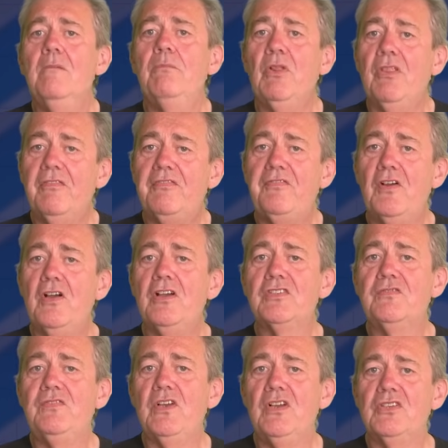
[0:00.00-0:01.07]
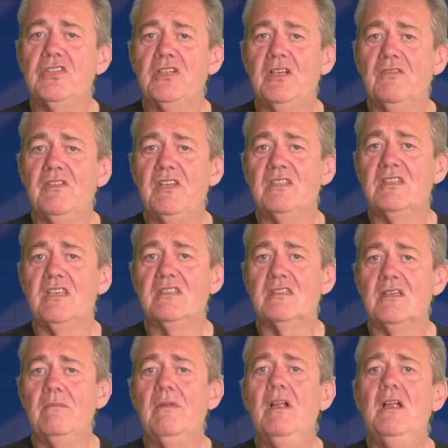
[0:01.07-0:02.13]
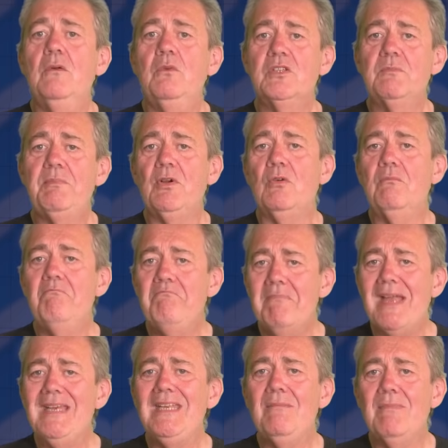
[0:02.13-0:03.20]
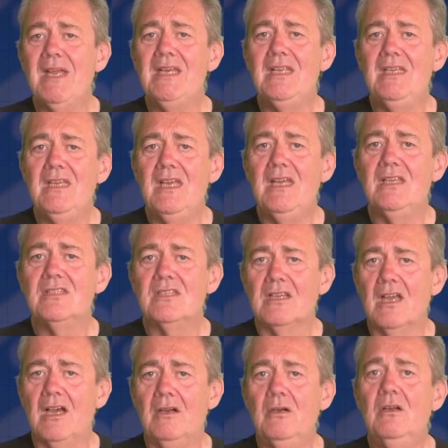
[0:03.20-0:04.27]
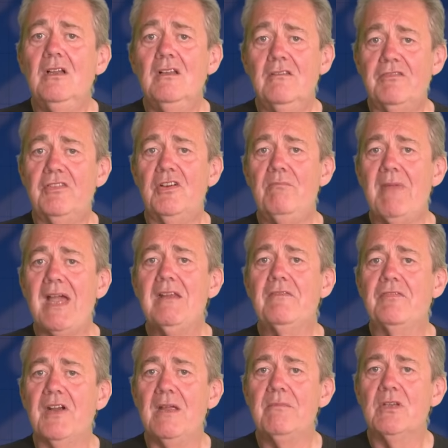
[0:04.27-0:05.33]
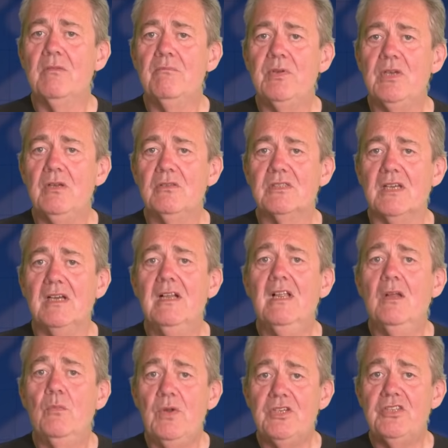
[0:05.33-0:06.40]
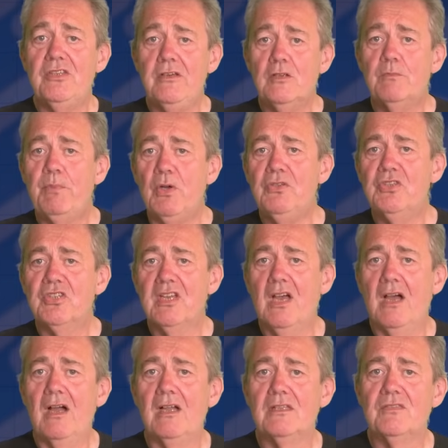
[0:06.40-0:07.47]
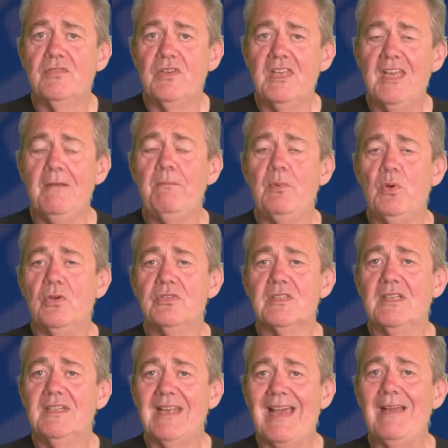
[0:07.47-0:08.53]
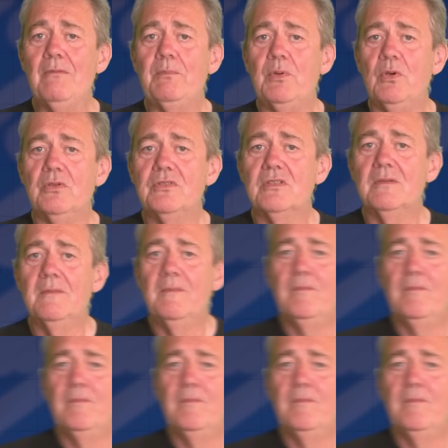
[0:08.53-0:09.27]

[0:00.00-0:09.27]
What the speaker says: But the first version of this system was built many, many years ago for a mainframe computer, which used punch cards for the input and output.